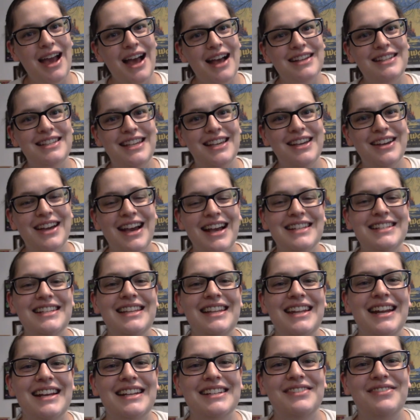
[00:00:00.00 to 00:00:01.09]
I'll see you guys in
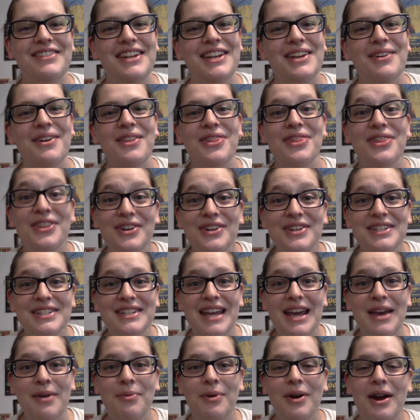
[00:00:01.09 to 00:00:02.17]
the next video on
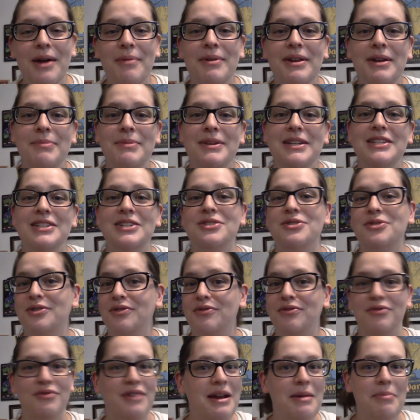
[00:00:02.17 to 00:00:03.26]
Thursday where I'm going to be just sort
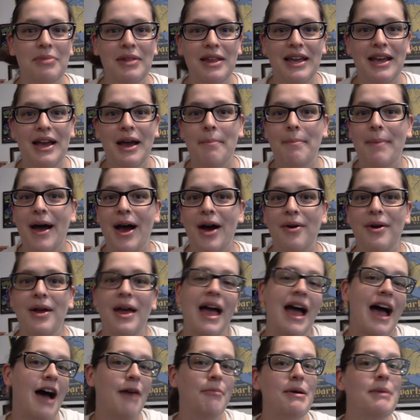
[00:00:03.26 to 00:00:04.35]
of rambling about
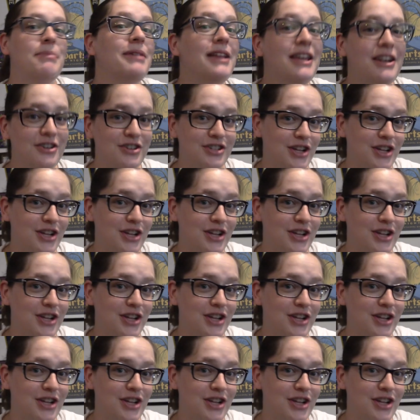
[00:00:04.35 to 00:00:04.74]
how my planner's